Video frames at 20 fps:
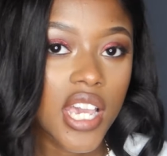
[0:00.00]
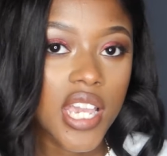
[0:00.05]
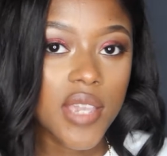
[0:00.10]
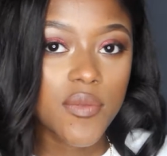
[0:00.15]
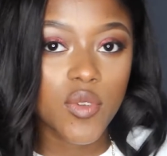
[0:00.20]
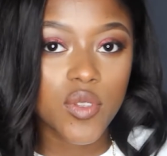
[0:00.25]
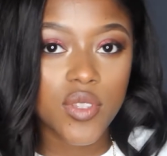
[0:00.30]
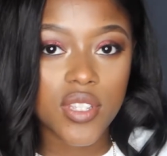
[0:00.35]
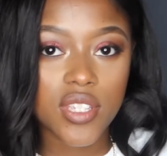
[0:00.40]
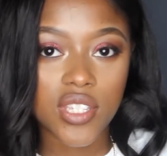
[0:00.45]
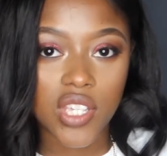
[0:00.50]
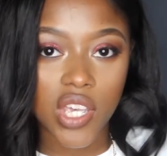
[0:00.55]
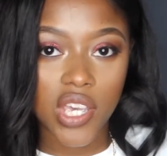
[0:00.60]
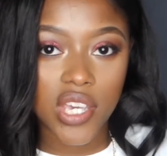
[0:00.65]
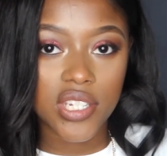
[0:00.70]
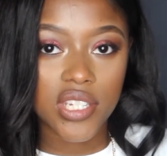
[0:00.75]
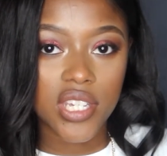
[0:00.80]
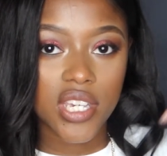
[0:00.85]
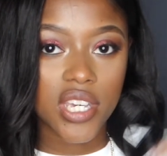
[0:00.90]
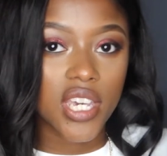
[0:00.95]
Even on this
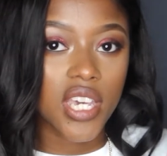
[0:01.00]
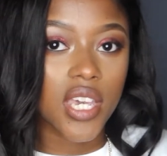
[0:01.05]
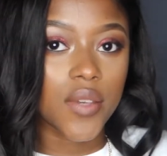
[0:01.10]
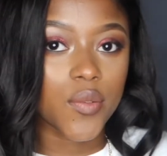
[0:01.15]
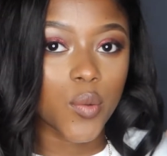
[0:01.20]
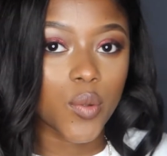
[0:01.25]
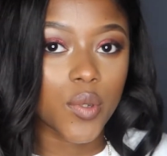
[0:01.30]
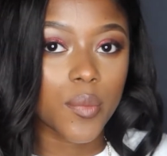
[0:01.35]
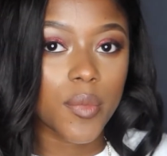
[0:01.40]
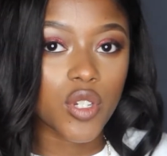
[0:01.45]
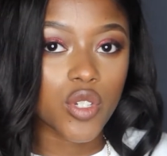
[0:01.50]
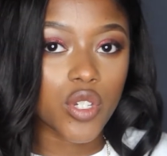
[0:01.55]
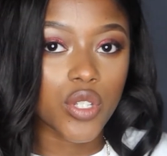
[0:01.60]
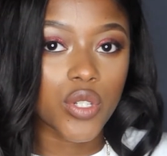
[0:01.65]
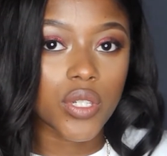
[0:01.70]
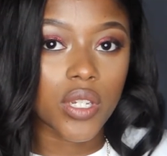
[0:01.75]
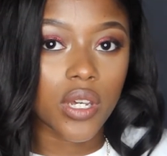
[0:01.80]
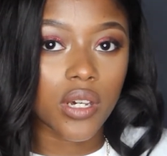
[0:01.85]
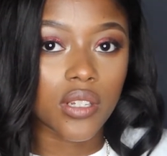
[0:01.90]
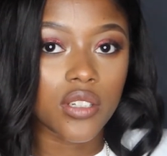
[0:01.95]
side, if you want to make sure
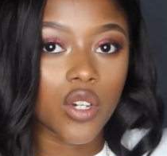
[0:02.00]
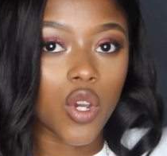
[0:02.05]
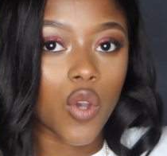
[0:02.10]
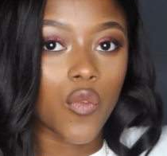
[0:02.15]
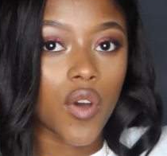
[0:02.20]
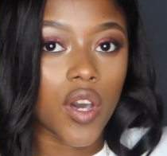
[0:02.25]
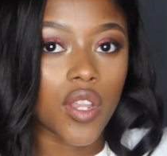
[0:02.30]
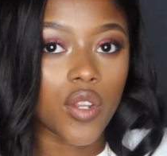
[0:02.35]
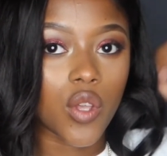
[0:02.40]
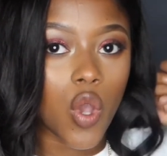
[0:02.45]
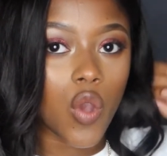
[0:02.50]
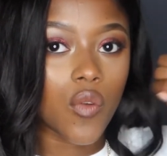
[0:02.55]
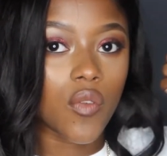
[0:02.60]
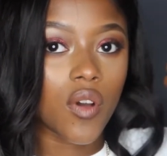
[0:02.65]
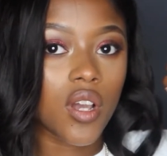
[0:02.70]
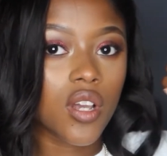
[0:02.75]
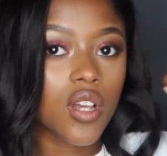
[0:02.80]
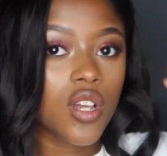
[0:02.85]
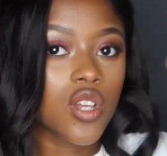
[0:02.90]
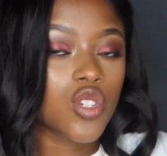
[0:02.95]
you're doing under,
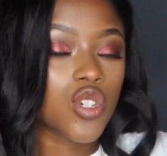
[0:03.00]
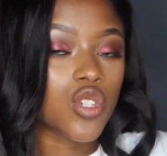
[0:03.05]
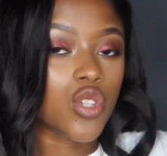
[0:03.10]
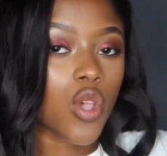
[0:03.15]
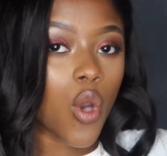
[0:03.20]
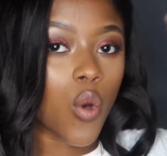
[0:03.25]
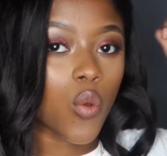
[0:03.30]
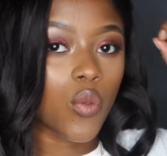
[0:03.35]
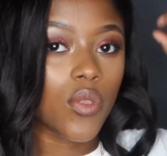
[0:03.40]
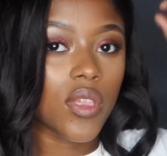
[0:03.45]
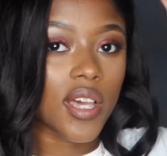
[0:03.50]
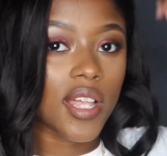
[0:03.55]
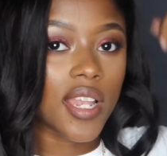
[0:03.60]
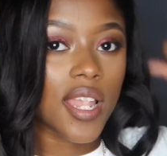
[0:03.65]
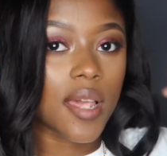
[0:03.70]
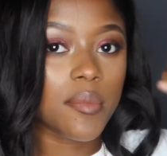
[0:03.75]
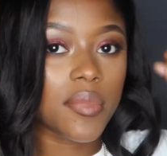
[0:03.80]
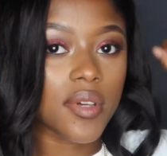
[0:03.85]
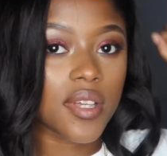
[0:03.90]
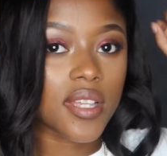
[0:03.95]
over, just hold the
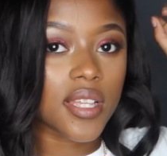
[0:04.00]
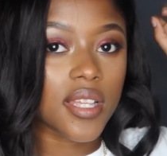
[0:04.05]
clamp